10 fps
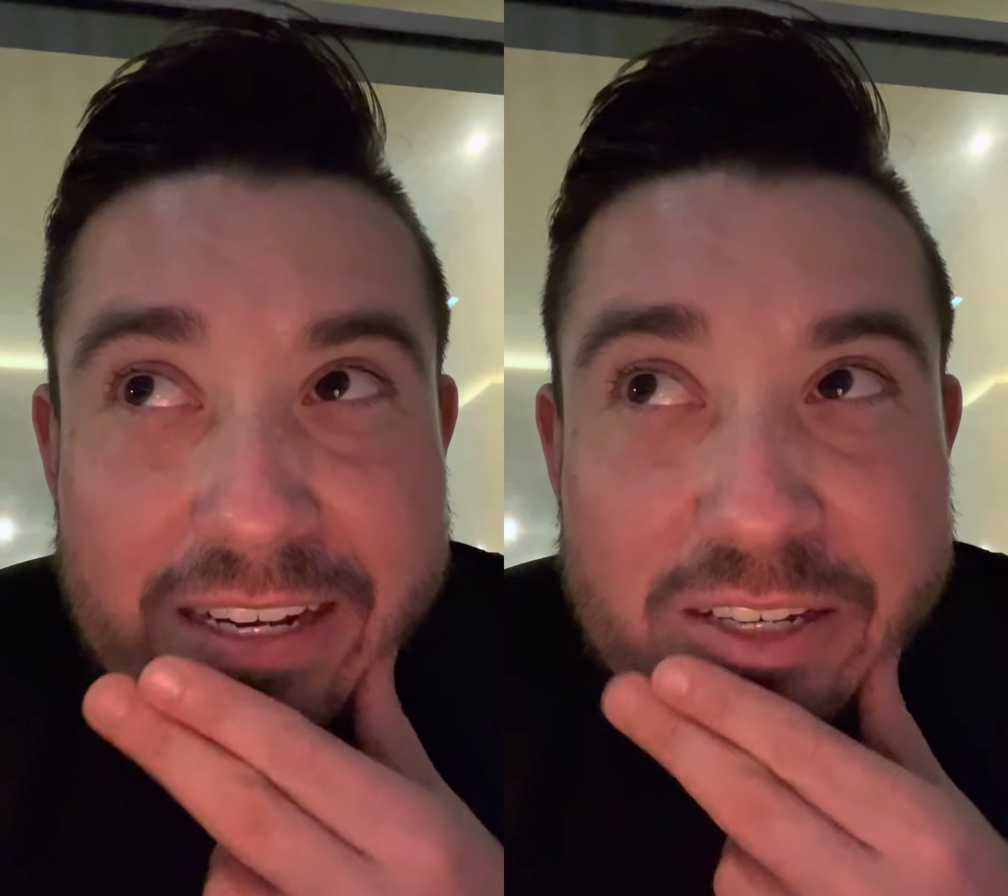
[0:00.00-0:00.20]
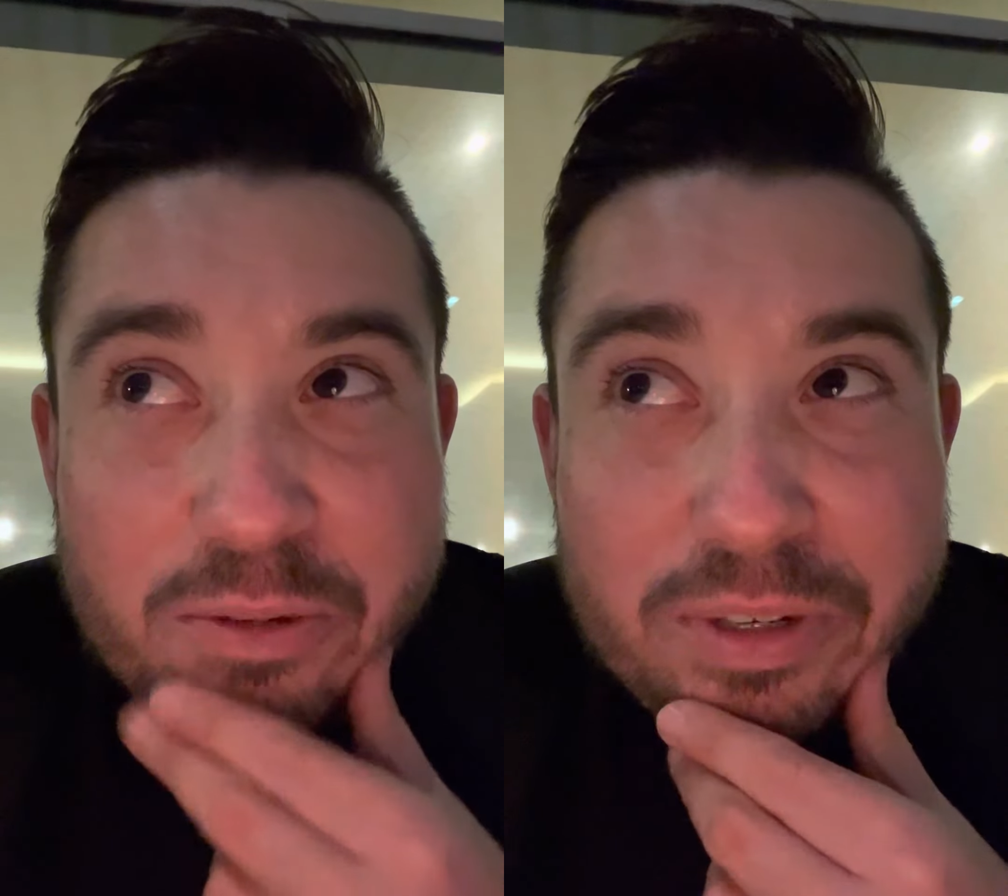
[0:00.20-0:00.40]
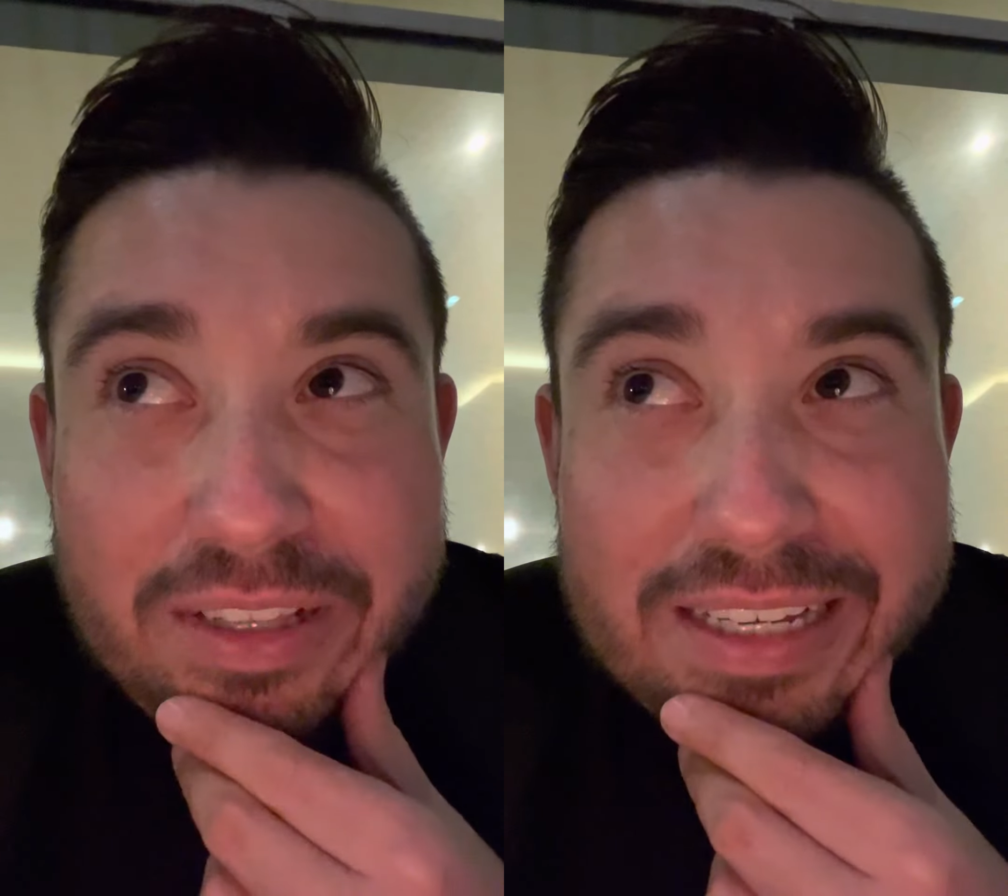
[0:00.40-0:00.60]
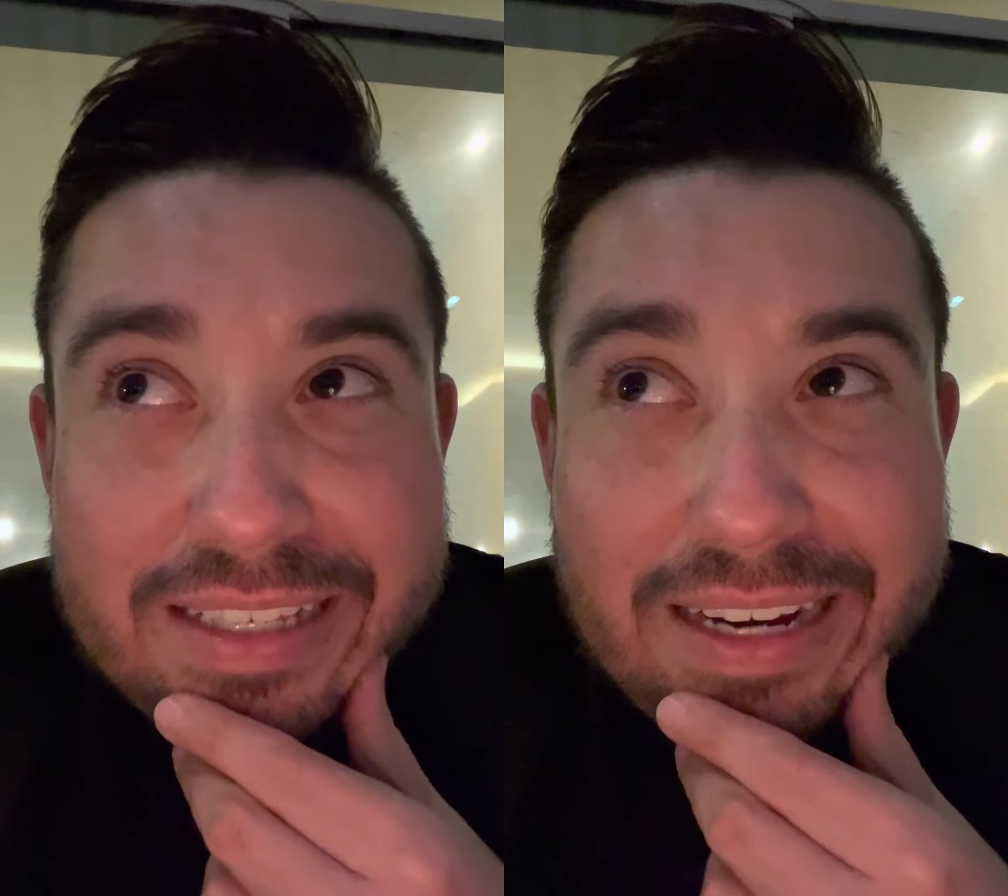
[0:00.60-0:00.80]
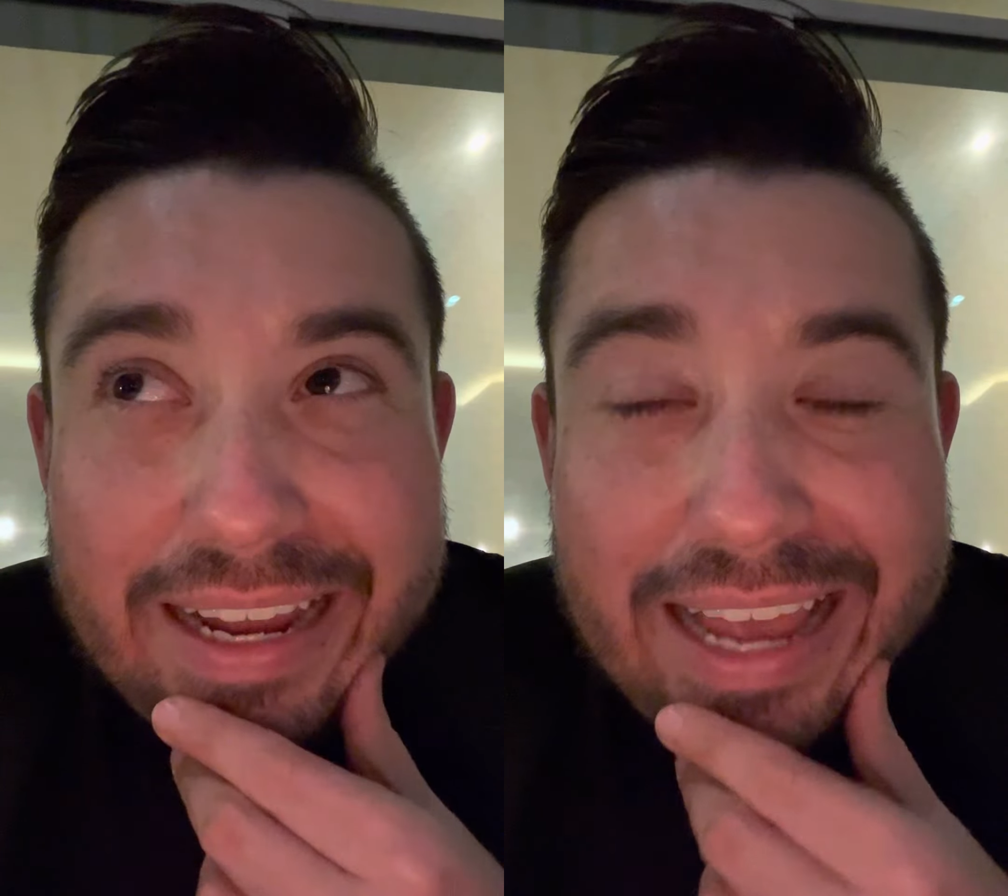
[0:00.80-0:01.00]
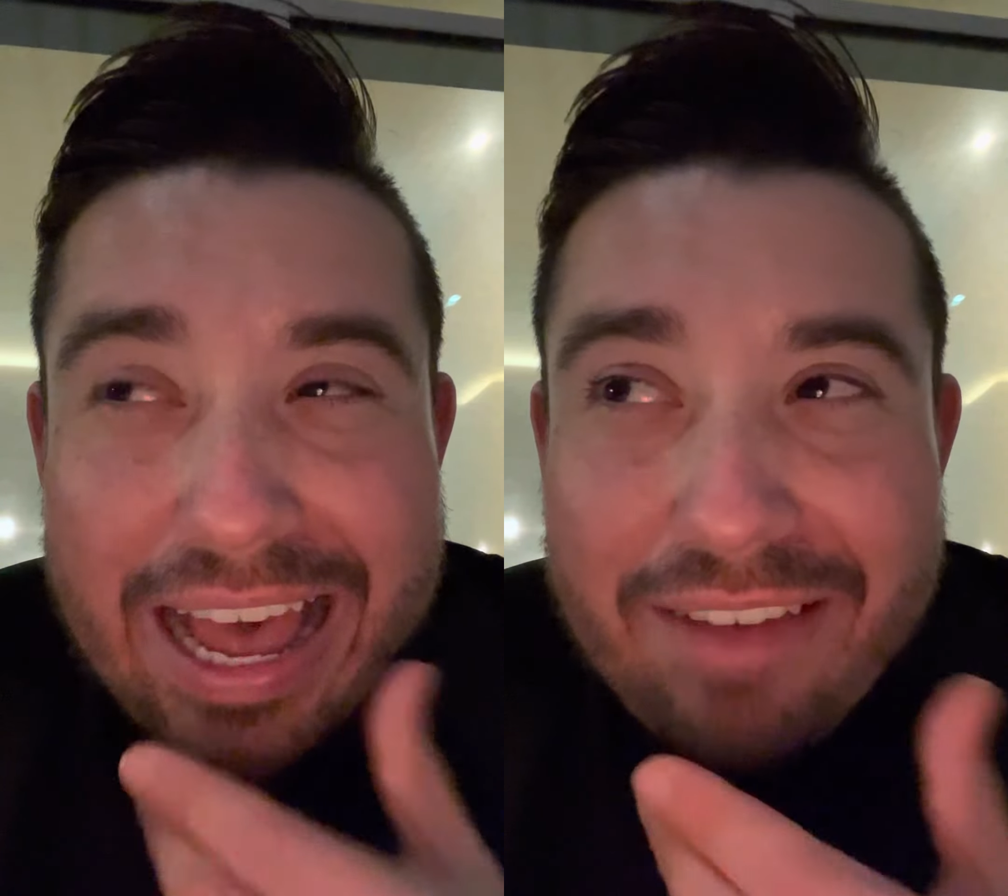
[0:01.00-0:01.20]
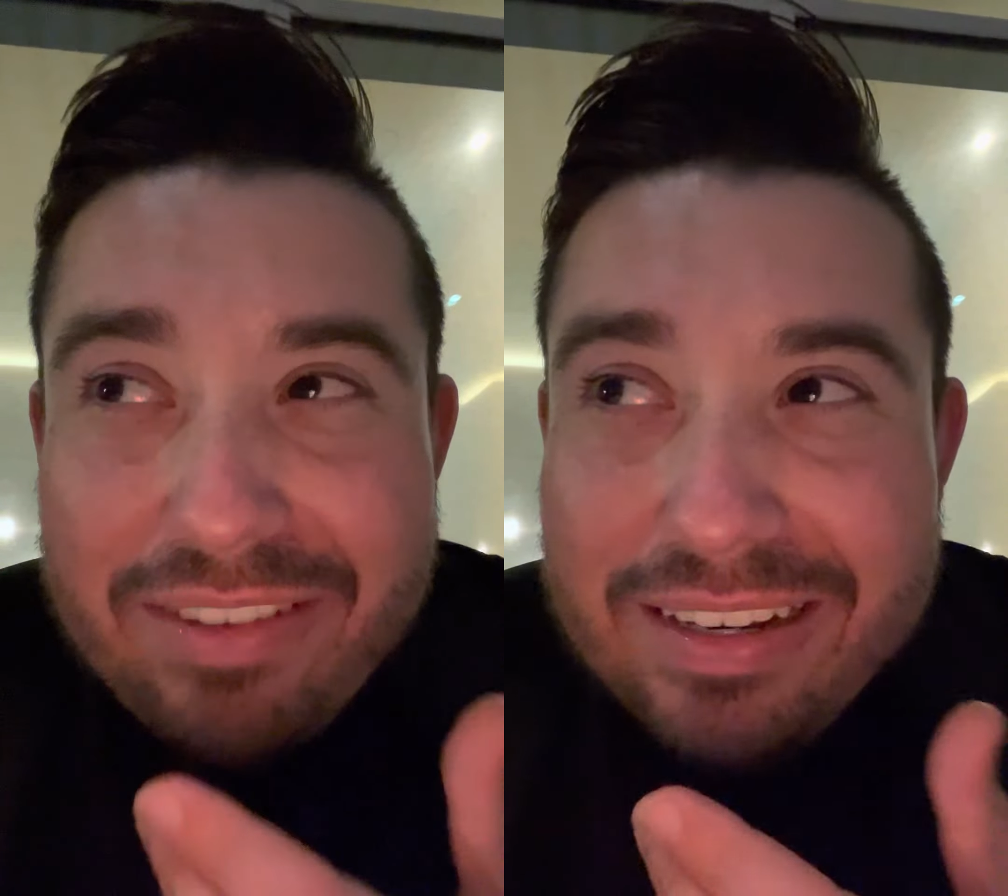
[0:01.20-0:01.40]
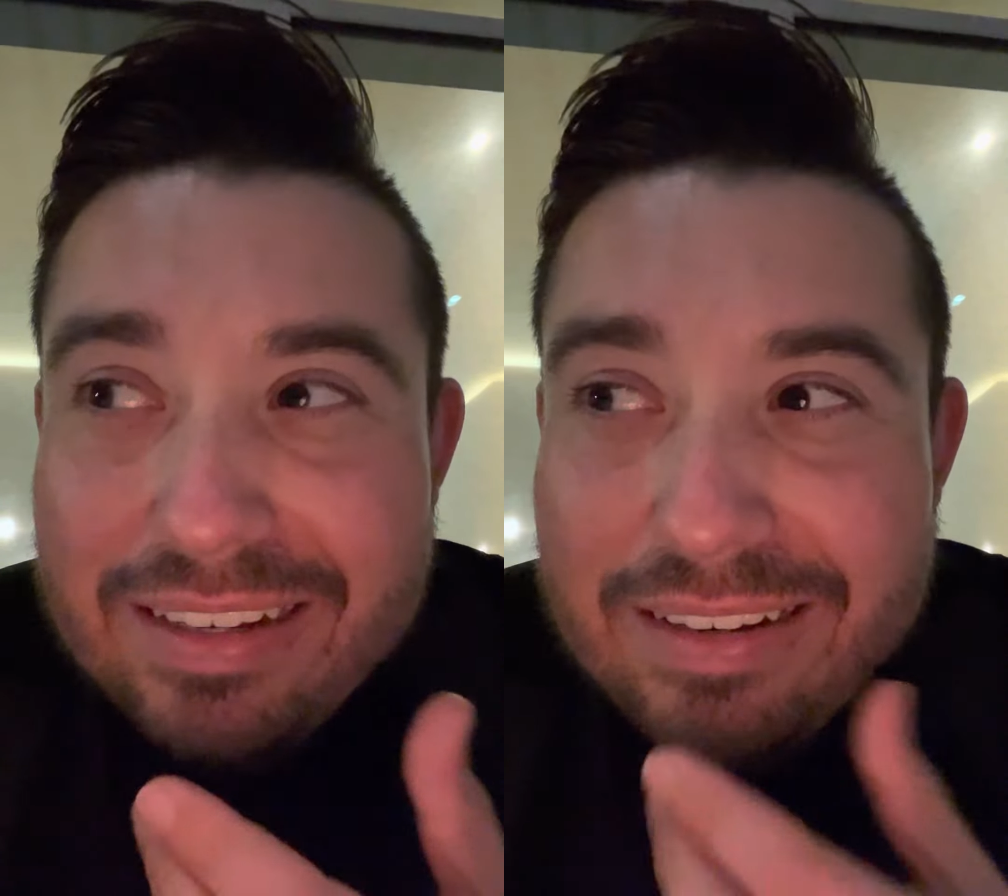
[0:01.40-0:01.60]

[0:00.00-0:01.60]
to realize that I haven't